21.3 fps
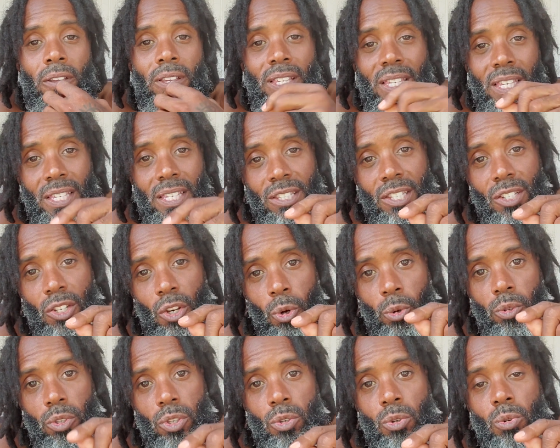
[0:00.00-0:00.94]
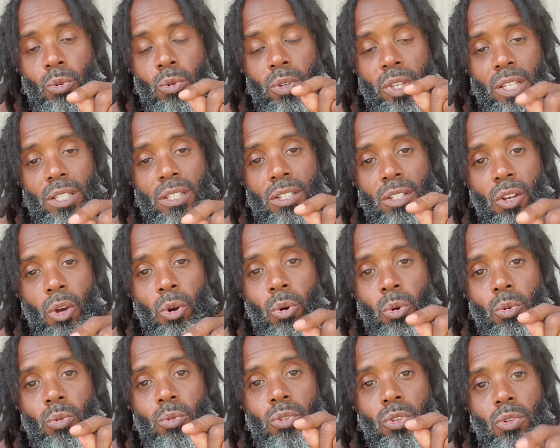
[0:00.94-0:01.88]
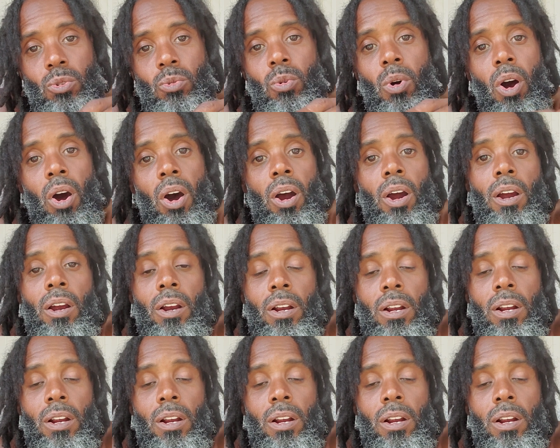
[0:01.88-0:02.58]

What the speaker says: Get to know you. Get to know who you are.